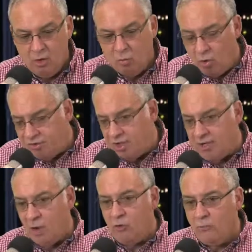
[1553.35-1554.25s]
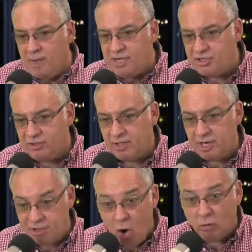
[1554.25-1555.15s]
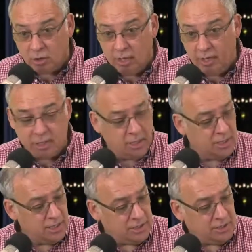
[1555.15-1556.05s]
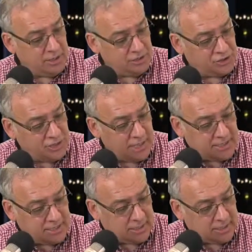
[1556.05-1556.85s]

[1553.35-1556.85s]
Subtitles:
One thing I will mention that I don't like is that